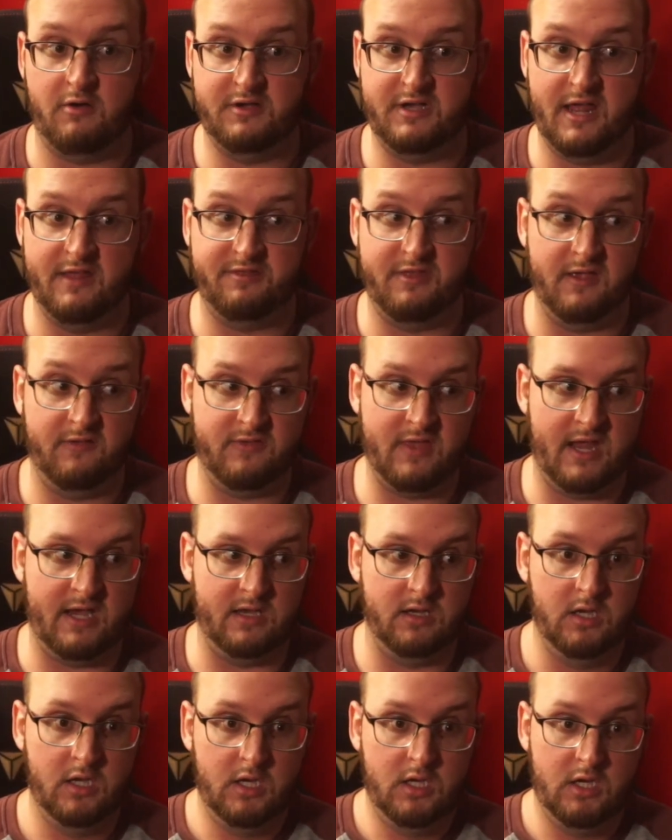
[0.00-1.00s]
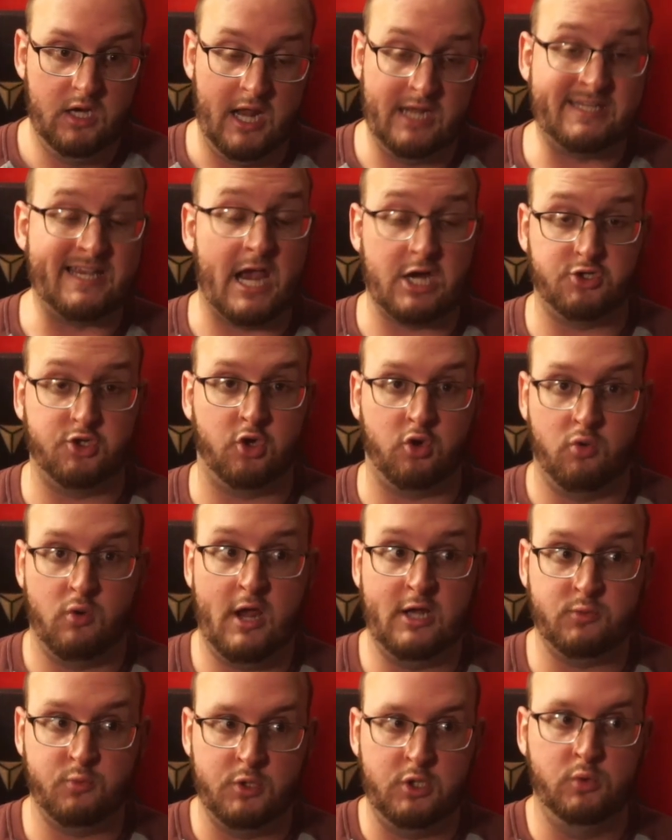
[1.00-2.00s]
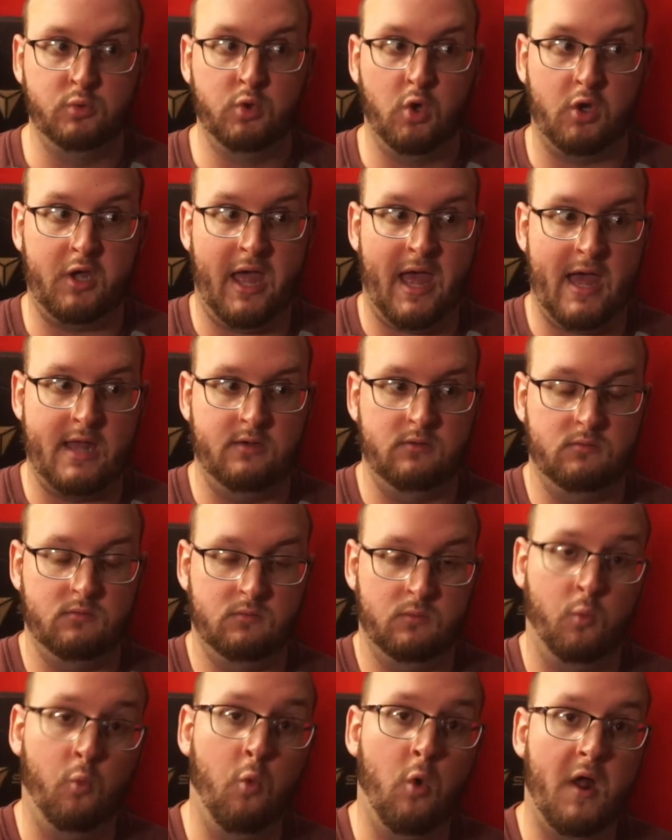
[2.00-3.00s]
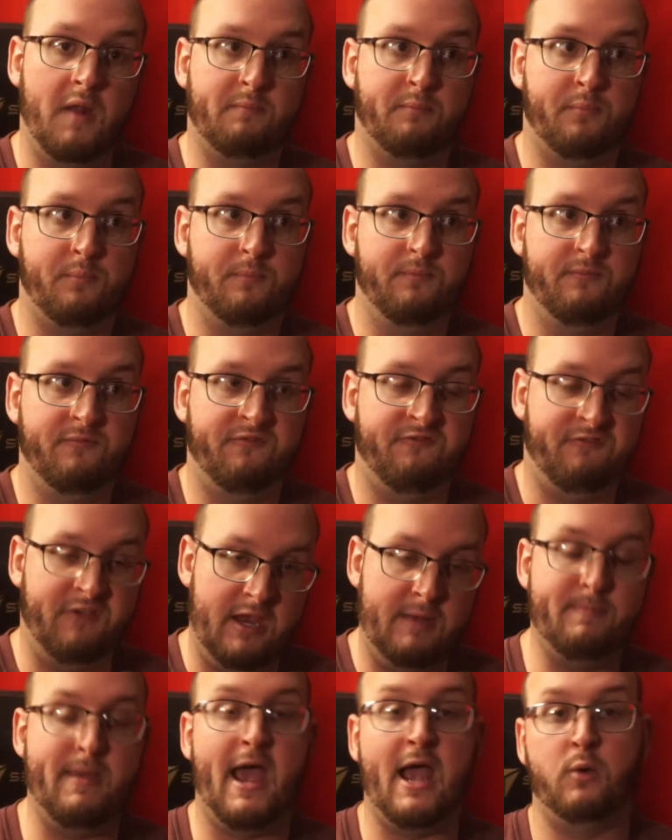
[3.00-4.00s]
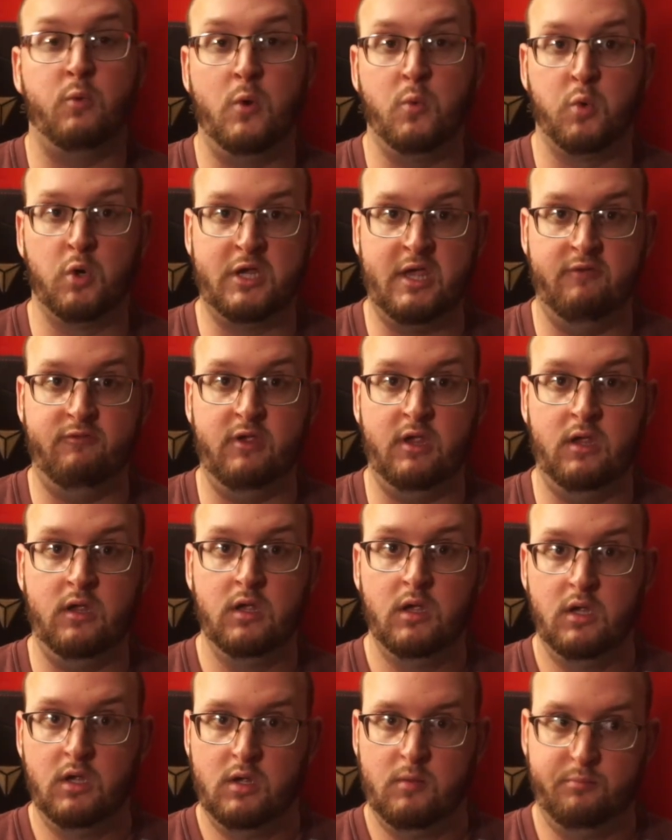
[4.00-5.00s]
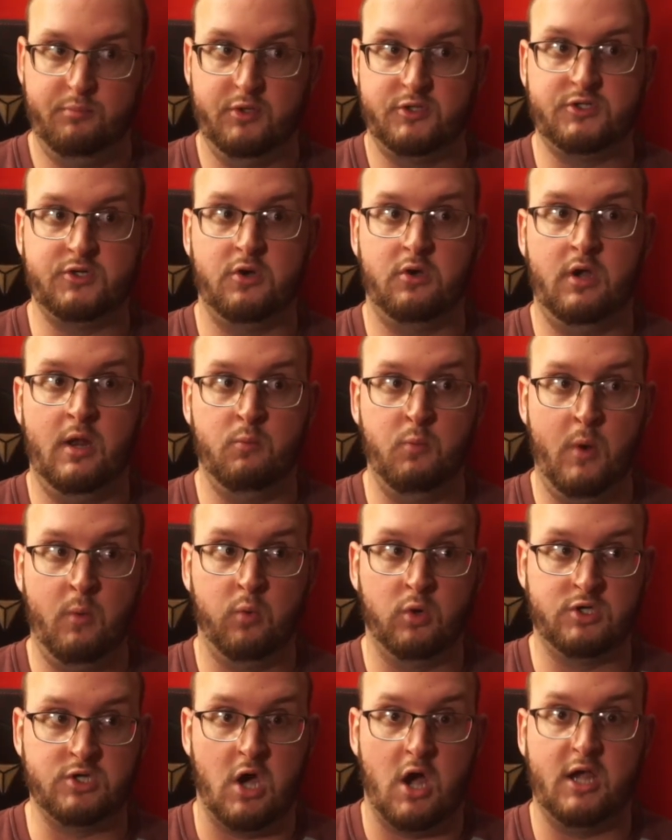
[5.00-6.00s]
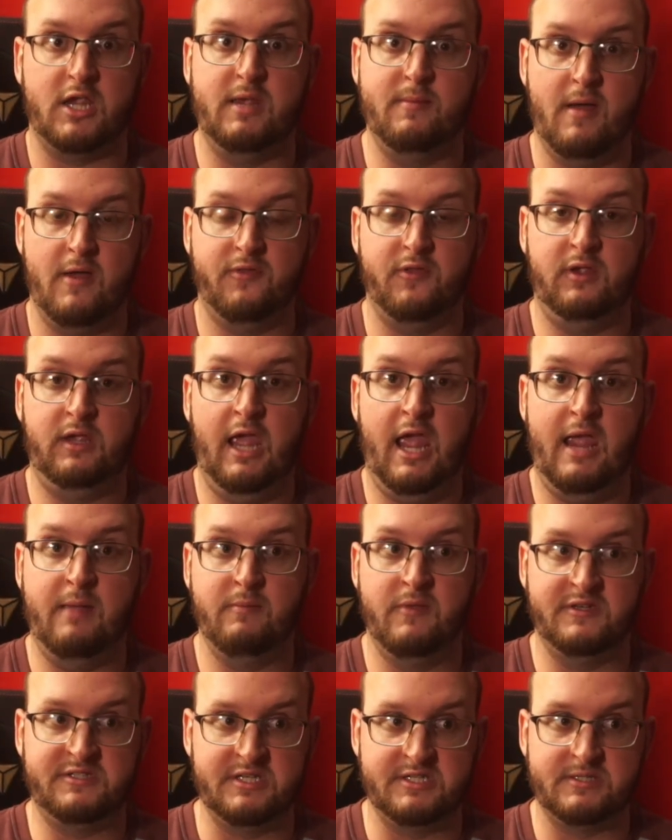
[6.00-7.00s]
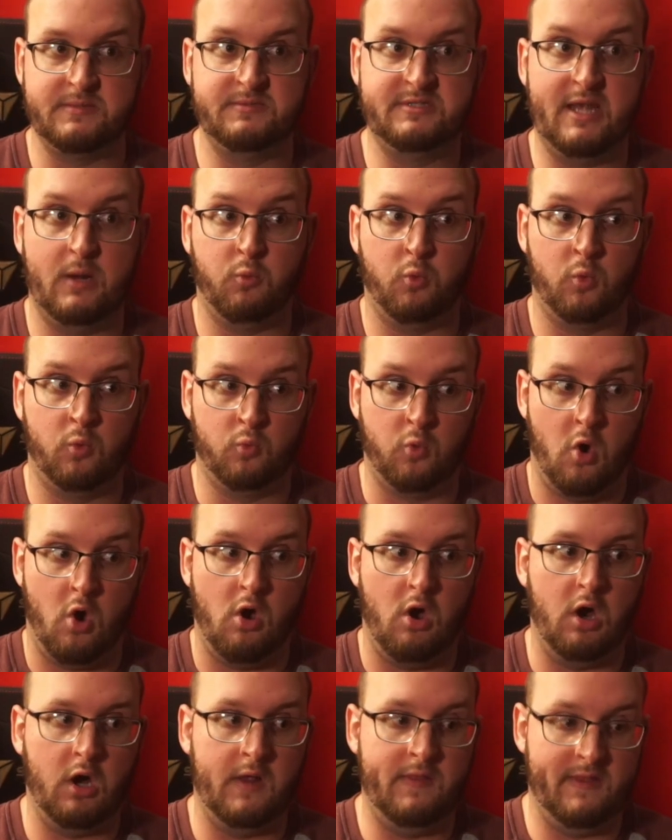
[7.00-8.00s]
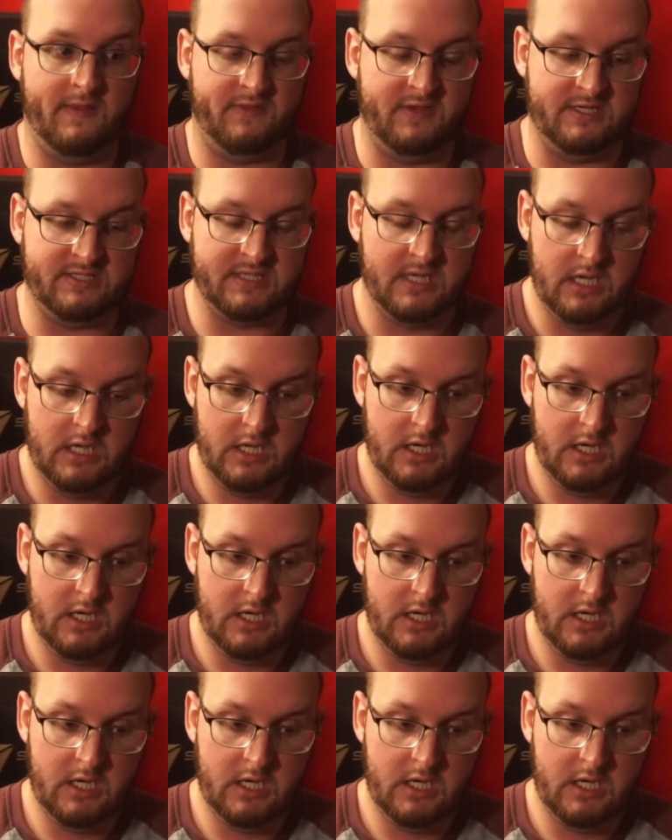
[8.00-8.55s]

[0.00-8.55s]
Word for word: And I think that it's actually correct when you look at what feedback we were giving Blizzard and we were talking about the game, the systems that were wrong, and that these,